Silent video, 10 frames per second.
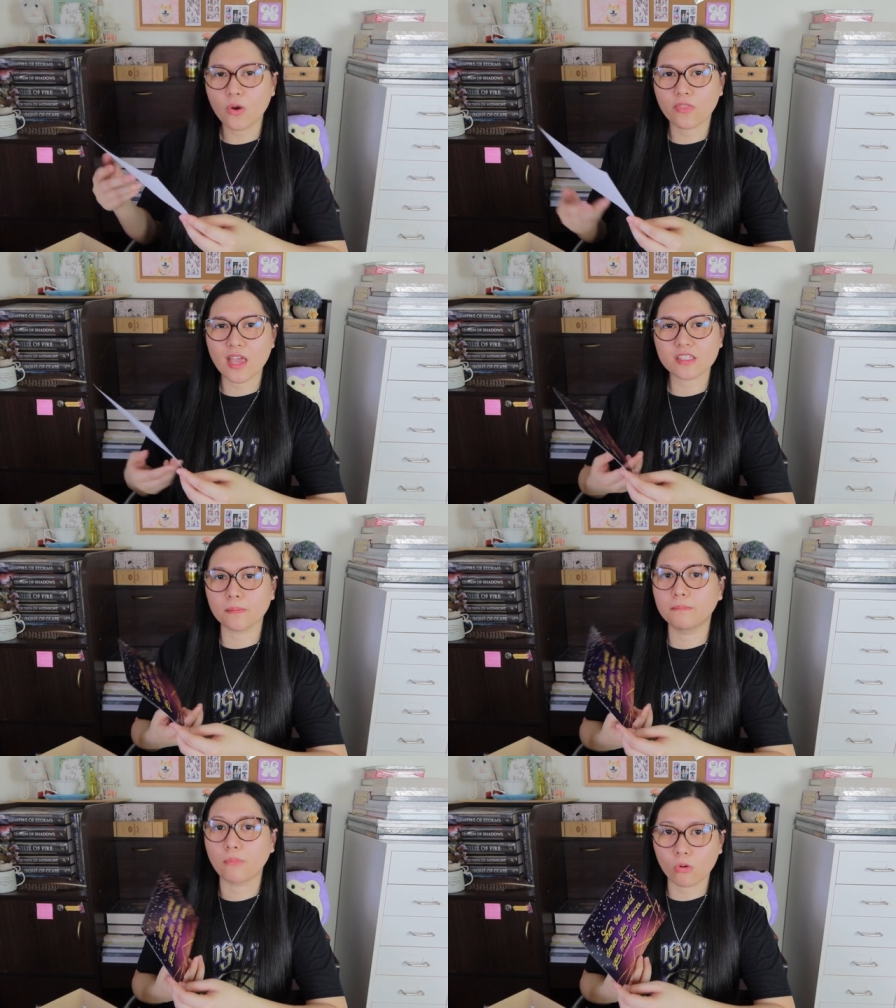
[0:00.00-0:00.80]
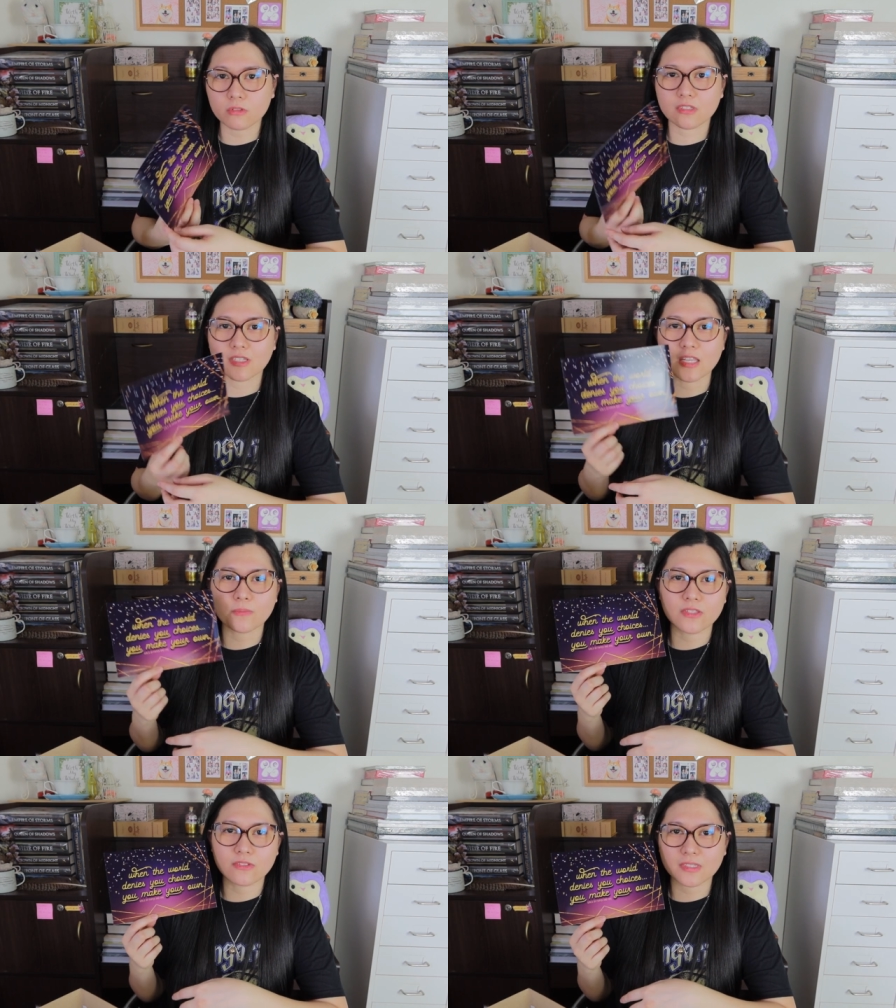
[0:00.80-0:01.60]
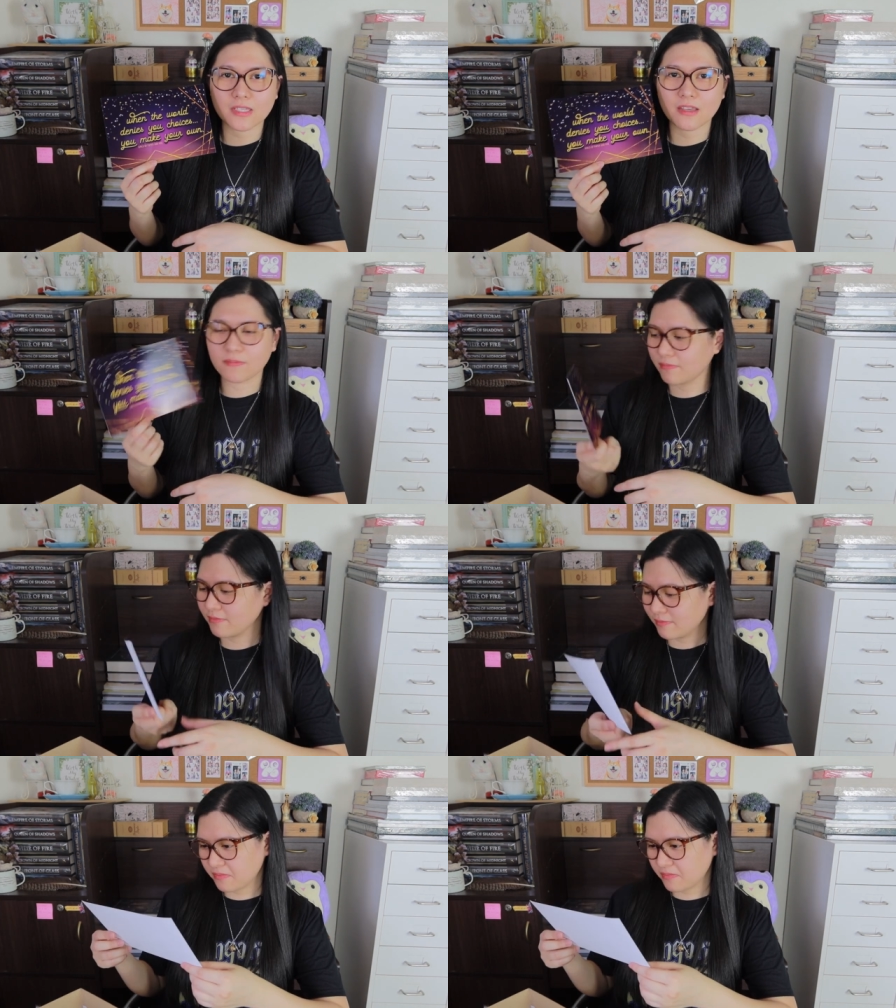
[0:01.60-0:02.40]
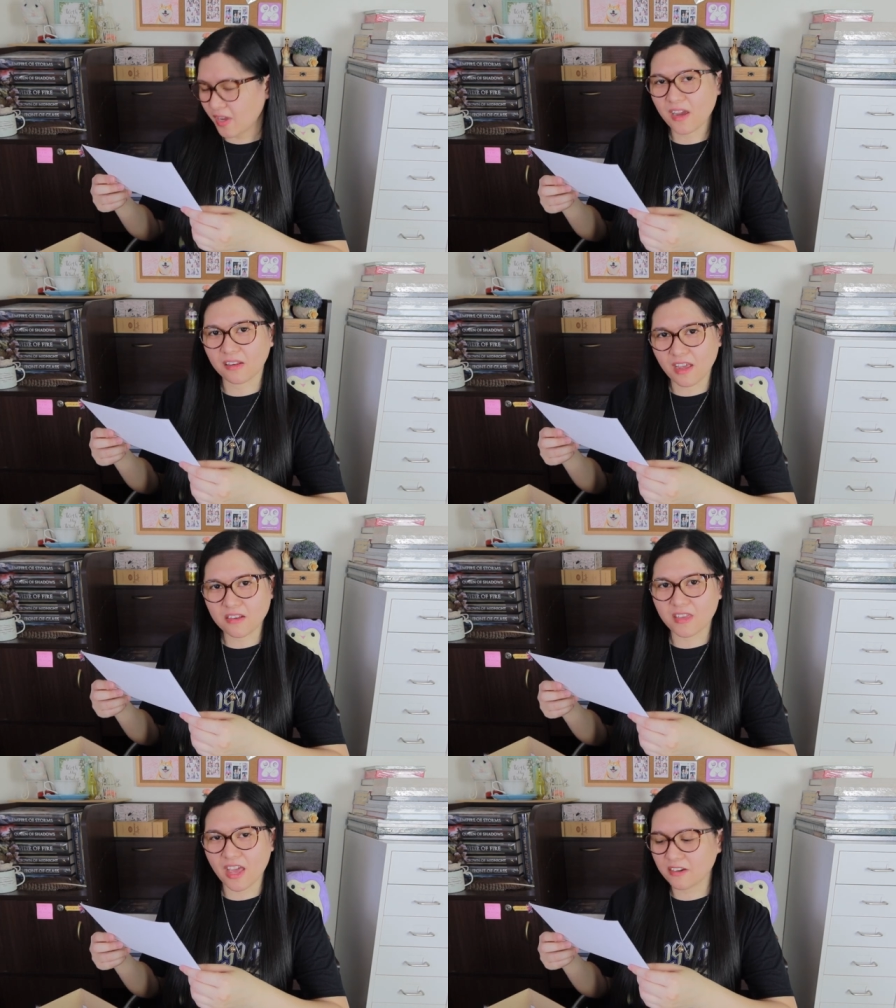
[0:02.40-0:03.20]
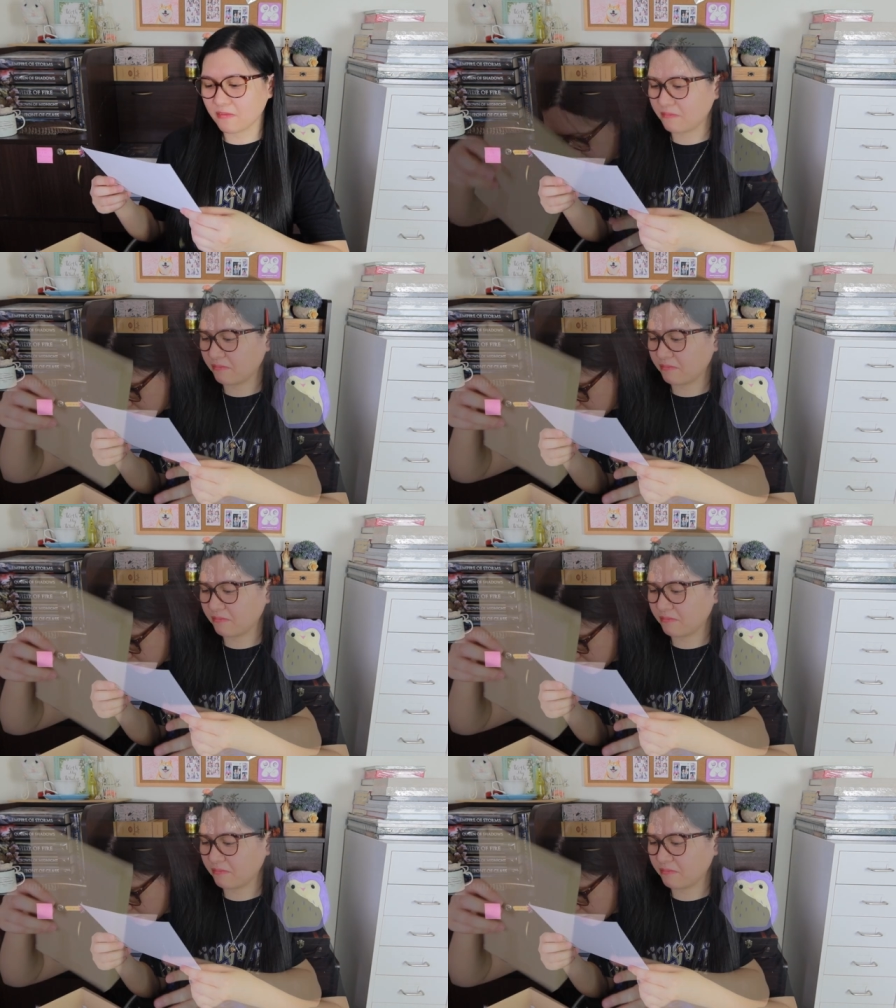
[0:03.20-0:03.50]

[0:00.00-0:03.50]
Oh, that's a bold statement to say. I like that.